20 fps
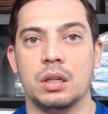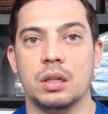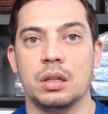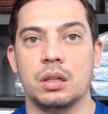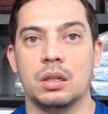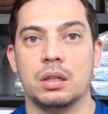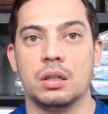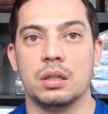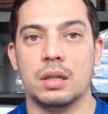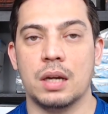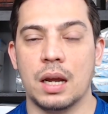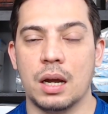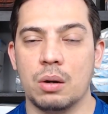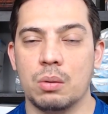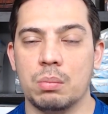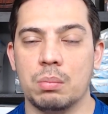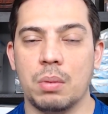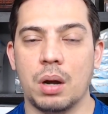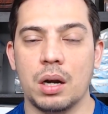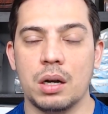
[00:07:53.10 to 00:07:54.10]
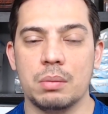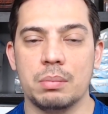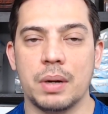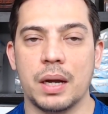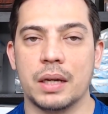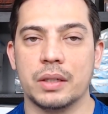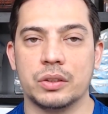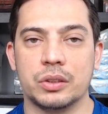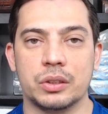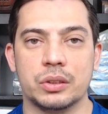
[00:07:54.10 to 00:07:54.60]
Now, Modern
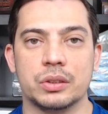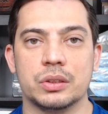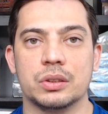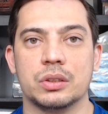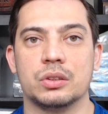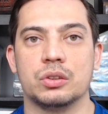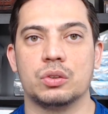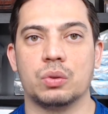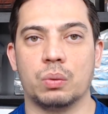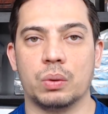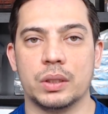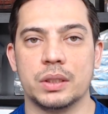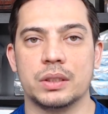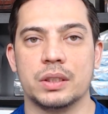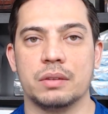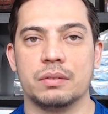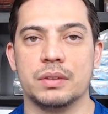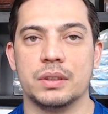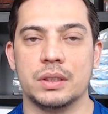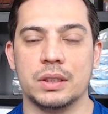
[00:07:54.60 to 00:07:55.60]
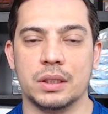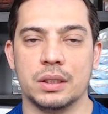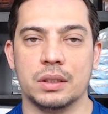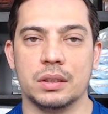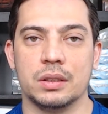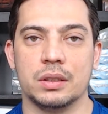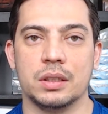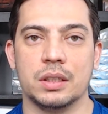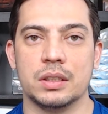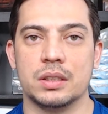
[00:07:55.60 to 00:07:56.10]
Masters 2017
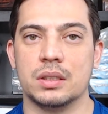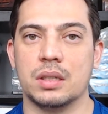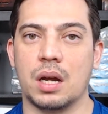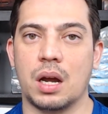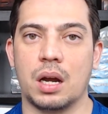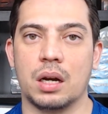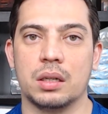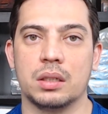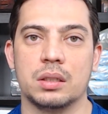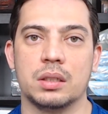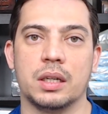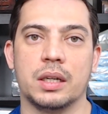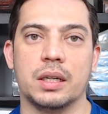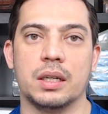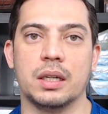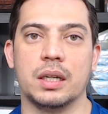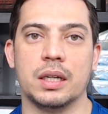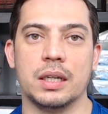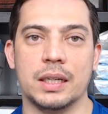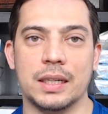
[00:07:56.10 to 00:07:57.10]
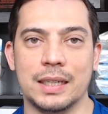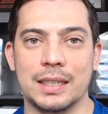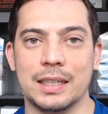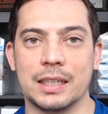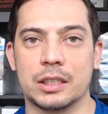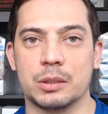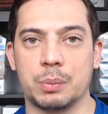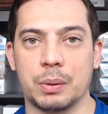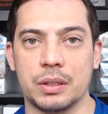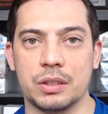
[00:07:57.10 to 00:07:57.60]
is not an
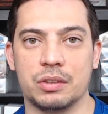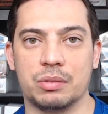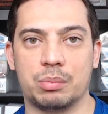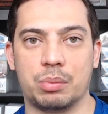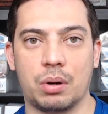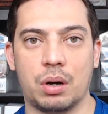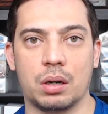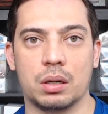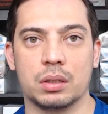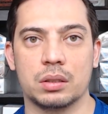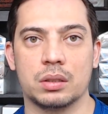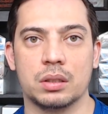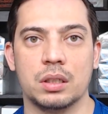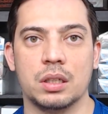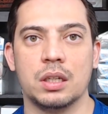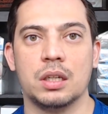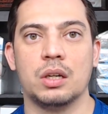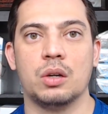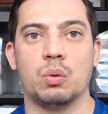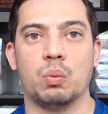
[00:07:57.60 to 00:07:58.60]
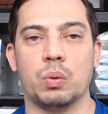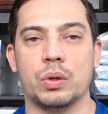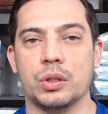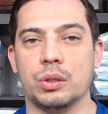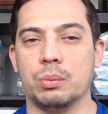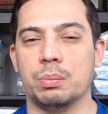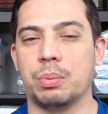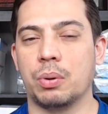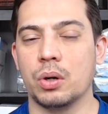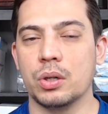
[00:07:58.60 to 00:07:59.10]
inexpensive product. When you
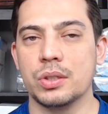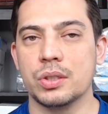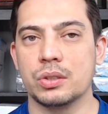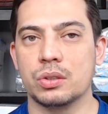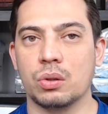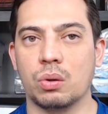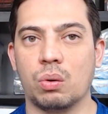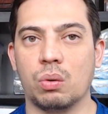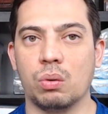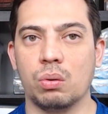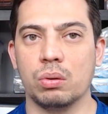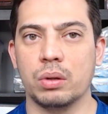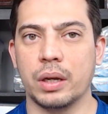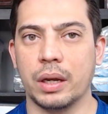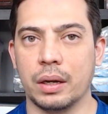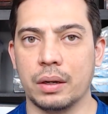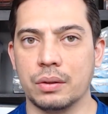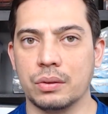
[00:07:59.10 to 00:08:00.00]
purchase a whole case